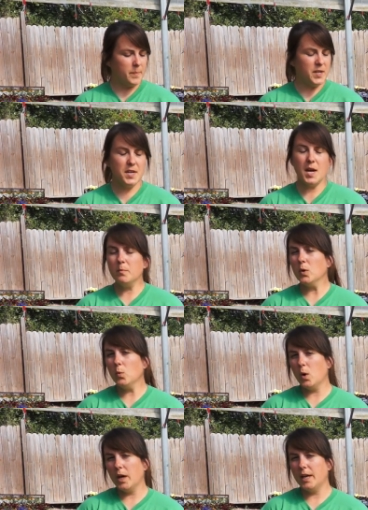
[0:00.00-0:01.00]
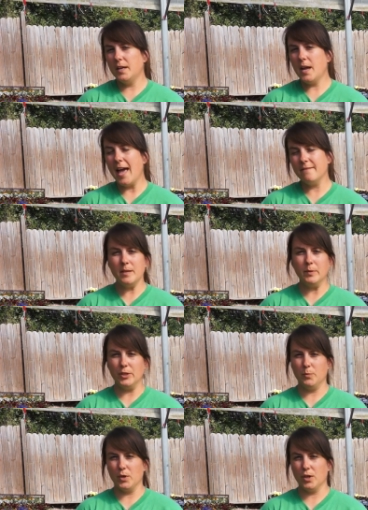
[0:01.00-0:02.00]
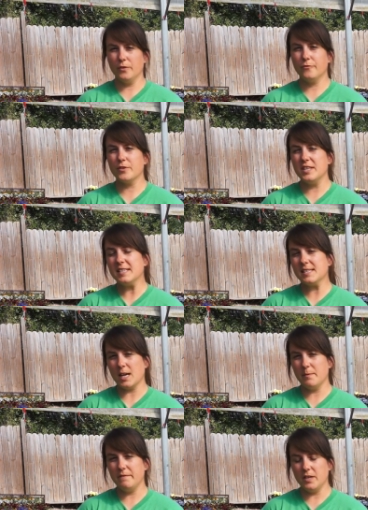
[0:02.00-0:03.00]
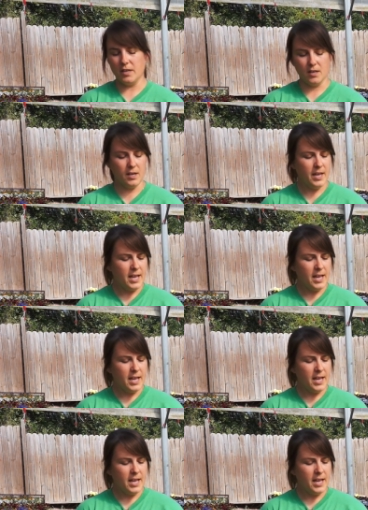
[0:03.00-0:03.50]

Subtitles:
The number one heavy bloomer for this time of year